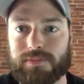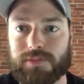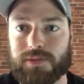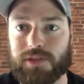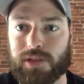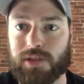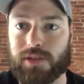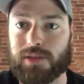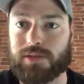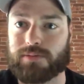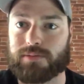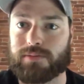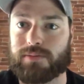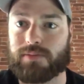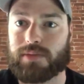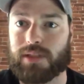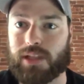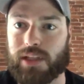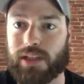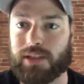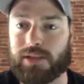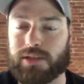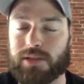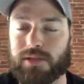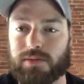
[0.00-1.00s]
So
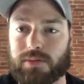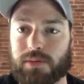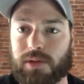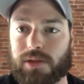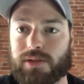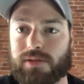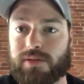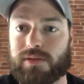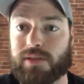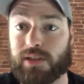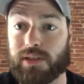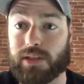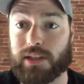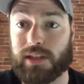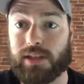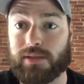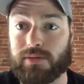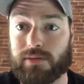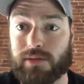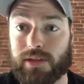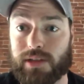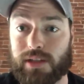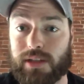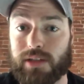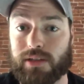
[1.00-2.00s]
I just won't
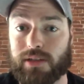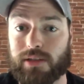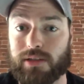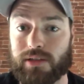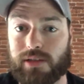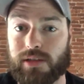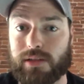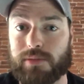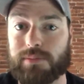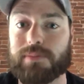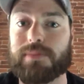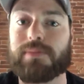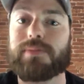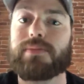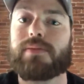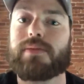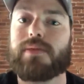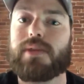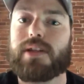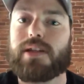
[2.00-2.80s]
affiliate with either of them.